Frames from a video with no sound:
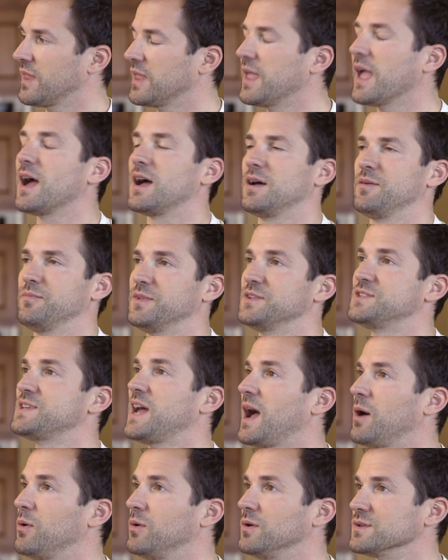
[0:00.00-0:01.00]
Yeah, the
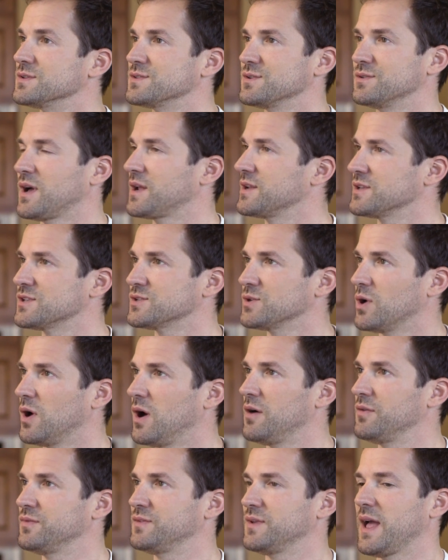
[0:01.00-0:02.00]
towels, they're not as
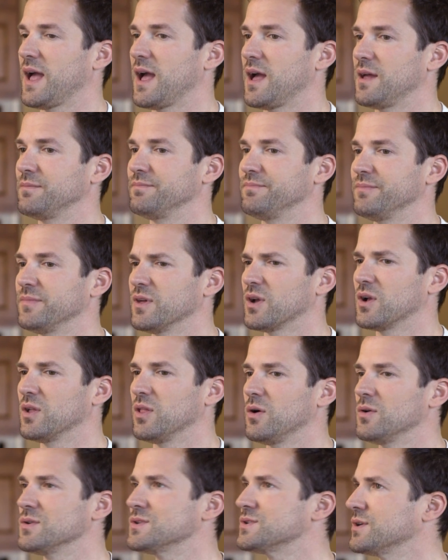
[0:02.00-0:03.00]
soft, and the
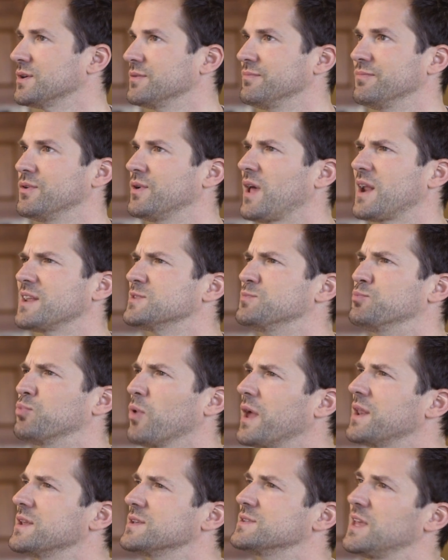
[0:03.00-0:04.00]
clothes they're not as
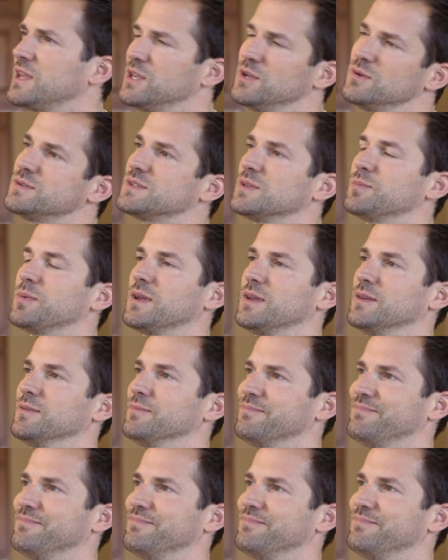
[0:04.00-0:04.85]
bright as they used to be.